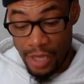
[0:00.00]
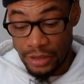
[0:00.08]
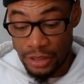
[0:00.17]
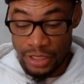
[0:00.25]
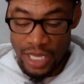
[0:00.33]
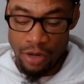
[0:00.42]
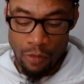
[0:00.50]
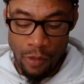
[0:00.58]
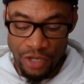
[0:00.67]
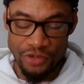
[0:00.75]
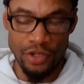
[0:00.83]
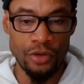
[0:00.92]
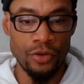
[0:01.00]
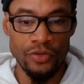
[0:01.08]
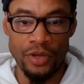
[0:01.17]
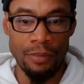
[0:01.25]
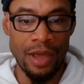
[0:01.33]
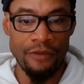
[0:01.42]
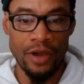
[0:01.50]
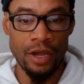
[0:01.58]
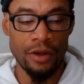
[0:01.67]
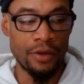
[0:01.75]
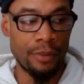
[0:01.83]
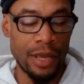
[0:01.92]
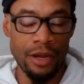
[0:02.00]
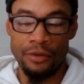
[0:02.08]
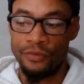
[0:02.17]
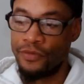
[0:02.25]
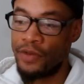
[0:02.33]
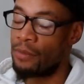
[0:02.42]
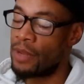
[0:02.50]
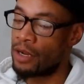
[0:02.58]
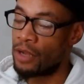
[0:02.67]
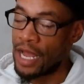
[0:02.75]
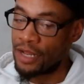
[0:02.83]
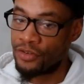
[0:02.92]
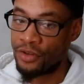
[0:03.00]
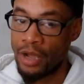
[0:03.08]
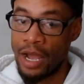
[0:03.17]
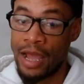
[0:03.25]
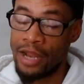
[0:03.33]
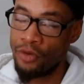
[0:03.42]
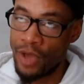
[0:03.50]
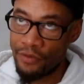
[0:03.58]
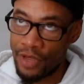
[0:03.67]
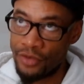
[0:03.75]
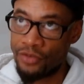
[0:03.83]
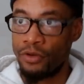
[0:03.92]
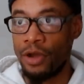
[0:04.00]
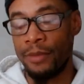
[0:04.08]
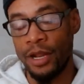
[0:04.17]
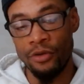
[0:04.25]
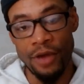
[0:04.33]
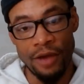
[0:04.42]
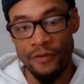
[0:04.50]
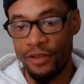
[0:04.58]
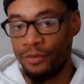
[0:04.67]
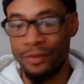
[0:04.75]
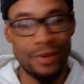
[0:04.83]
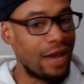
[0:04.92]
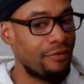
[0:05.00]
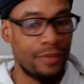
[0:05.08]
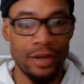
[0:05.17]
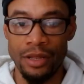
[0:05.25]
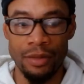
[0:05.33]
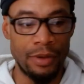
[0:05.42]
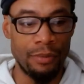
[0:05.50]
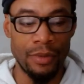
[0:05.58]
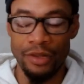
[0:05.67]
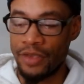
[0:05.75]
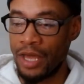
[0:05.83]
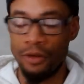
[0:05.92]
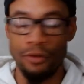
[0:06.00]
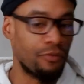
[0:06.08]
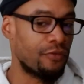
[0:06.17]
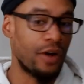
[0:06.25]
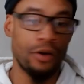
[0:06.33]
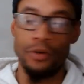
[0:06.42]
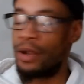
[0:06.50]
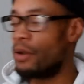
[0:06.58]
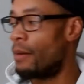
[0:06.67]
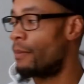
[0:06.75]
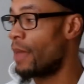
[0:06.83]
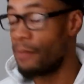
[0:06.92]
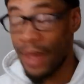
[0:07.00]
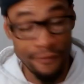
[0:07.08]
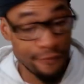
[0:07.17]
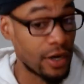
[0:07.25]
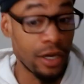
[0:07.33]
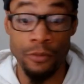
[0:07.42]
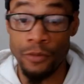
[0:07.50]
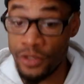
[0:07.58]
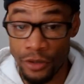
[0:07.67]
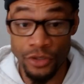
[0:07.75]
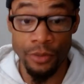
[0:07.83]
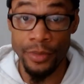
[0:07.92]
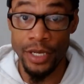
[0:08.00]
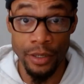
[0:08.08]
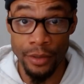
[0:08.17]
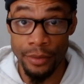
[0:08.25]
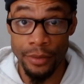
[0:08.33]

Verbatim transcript: Cause I don't watch the news and I'm not very on, I'm not on I'm not on Instagram. I, do have an Instagram and I do have Facebook, but I haven't been on them in months. I don't fuck. I don't, I'm not fucking with social media.